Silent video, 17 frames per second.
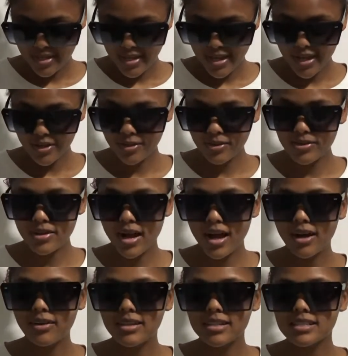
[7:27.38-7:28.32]
I don't know,
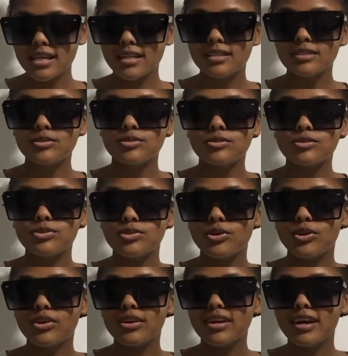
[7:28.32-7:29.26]
how exactly do you
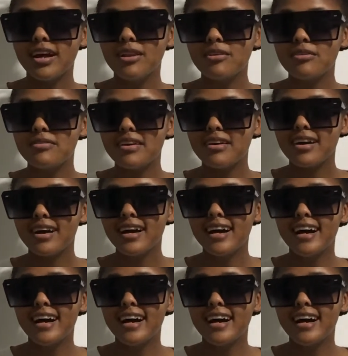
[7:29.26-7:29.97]
store aloe vera?